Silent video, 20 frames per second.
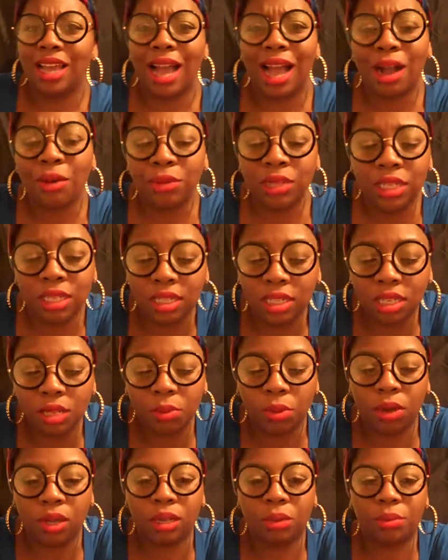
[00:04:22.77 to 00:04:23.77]
I went to
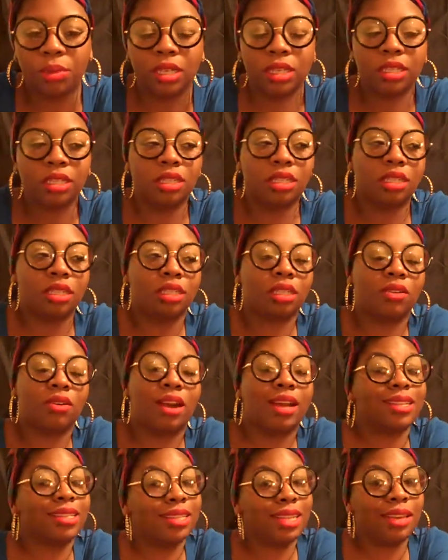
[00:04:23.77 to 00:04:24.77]
sleep on the bus. So
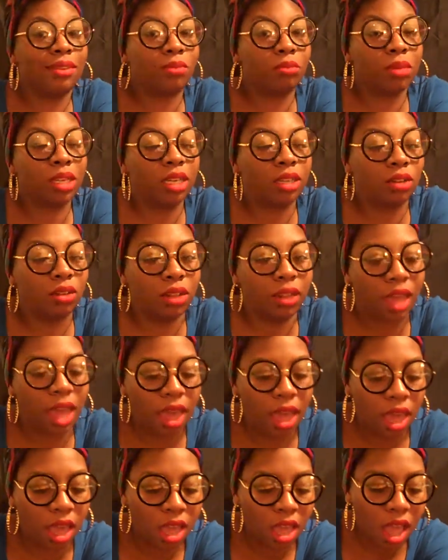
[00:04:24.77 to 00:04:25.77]
I saved money on
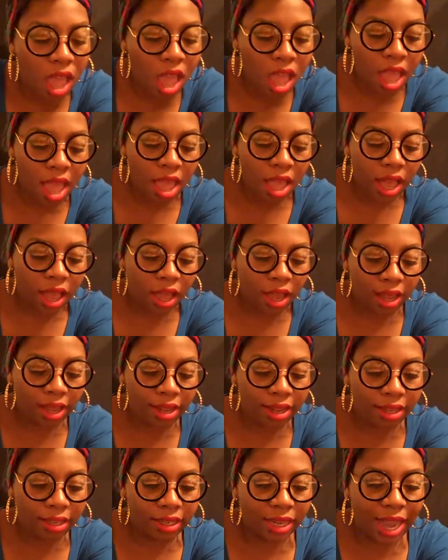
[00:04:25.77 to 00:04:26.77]
that.
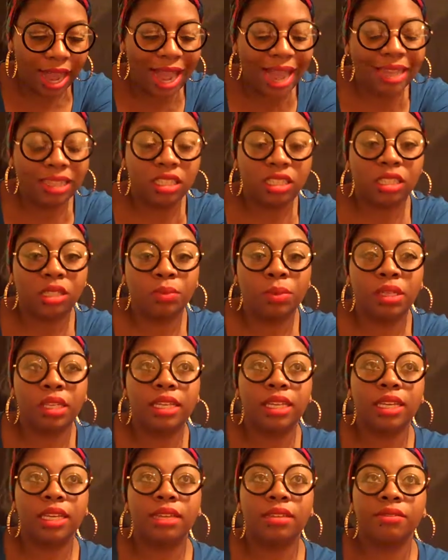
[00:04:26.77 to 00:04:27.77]
I just
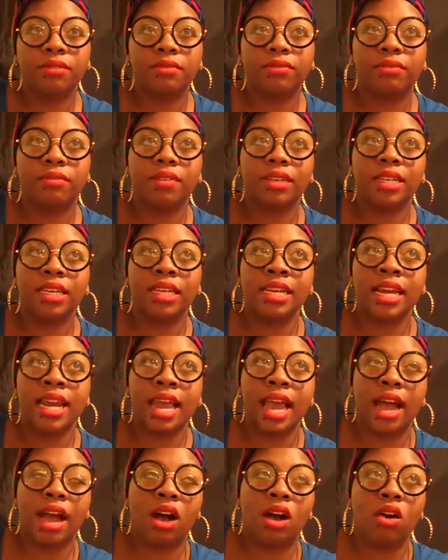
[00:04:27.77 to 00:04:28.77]
believe
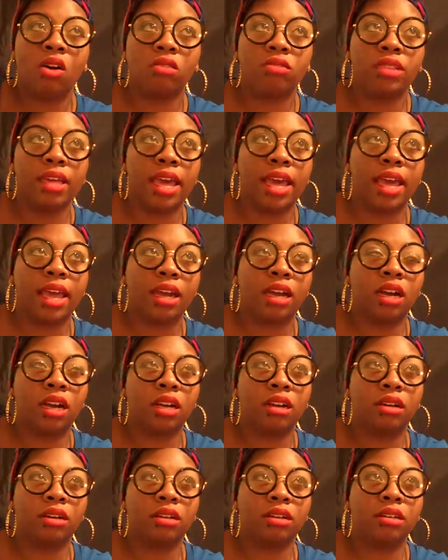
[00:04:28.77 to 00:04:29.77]
now
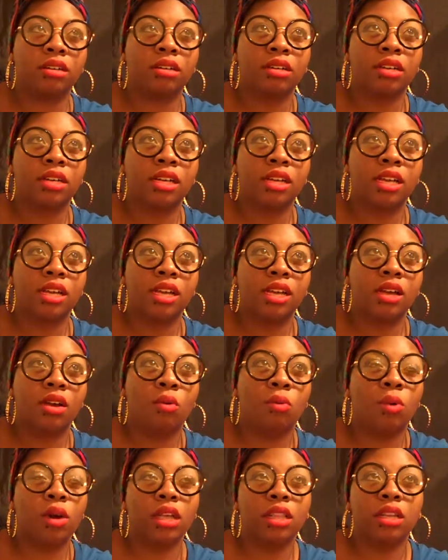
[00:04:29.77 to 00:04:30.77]
that
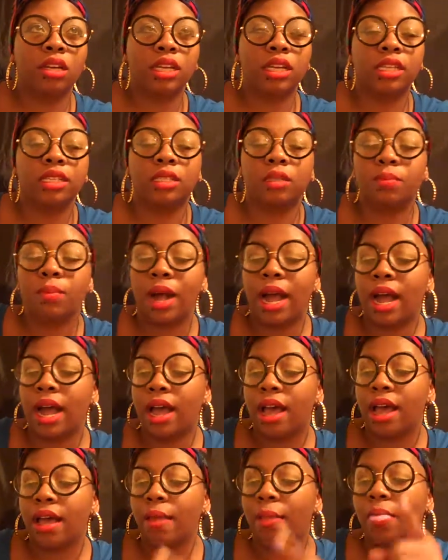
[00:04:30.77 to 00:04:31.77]
whether it's
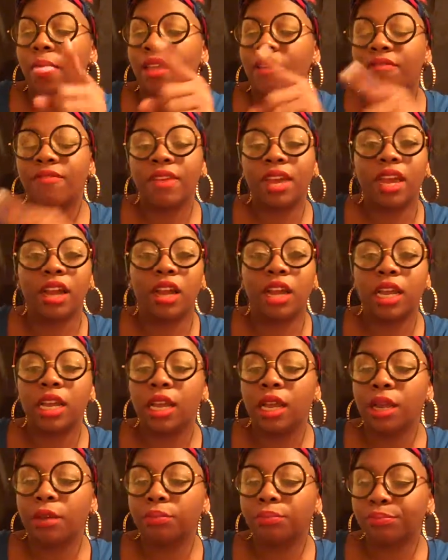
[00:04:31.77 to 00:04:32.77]
by
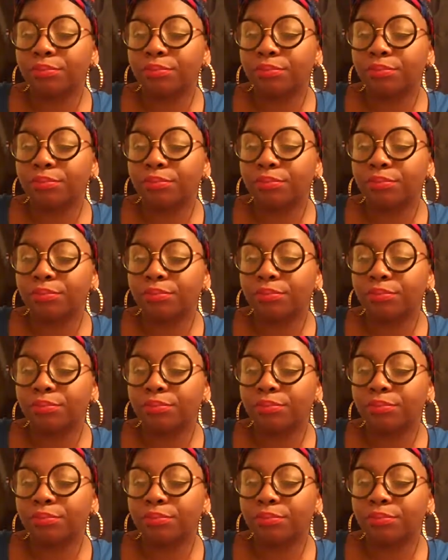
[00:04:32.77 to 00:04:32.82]
ferry,